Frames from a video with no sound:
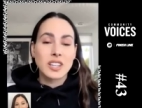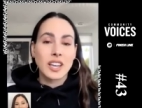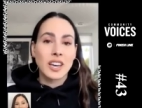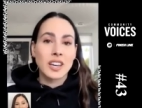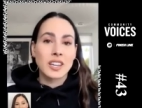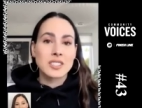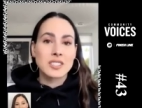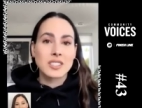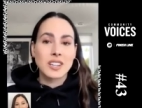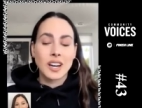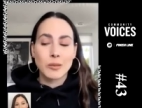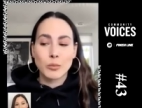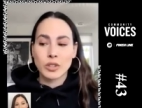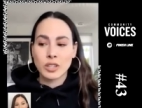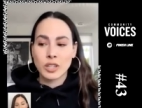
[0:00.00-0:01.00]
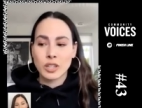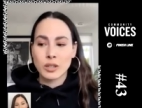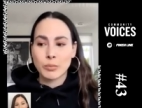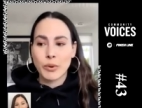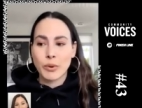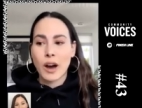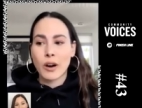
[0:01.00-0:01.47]
And I'm really
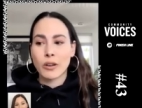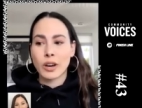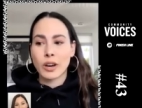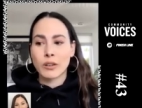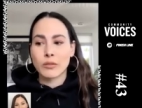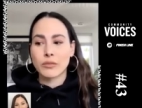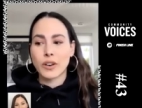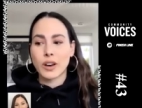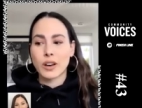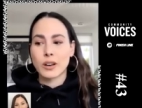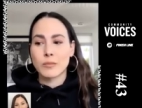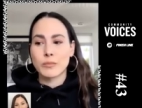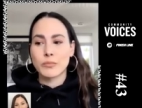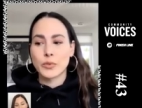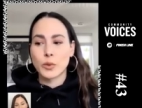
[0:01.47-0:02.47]
proud of um,